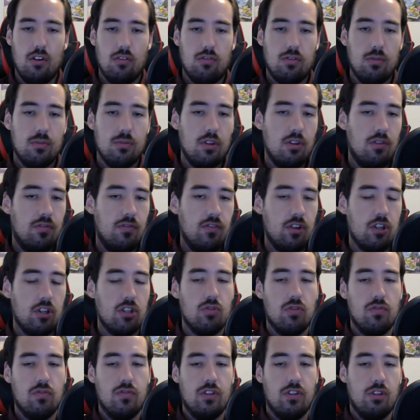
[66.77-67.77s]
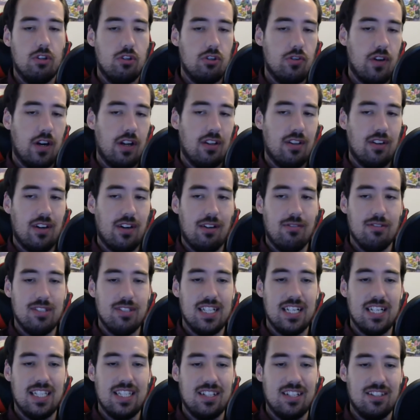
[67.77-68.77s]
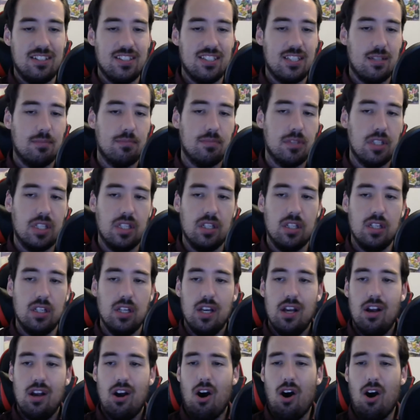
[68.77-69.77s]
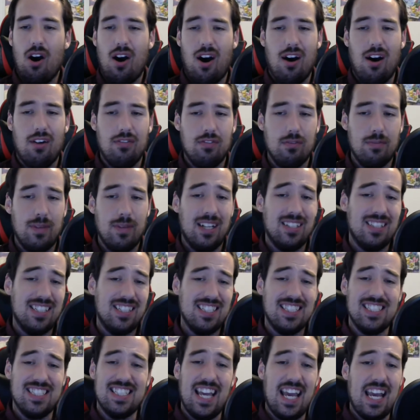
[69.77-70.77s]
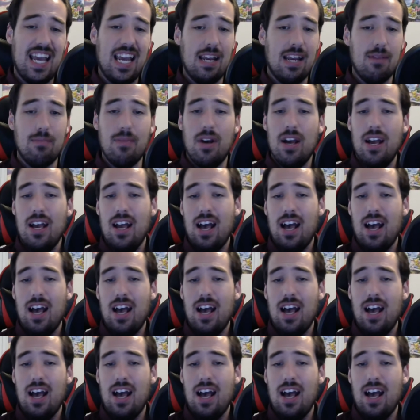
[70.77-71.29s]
From the first reveal trailer, I was like, there's something off about this game.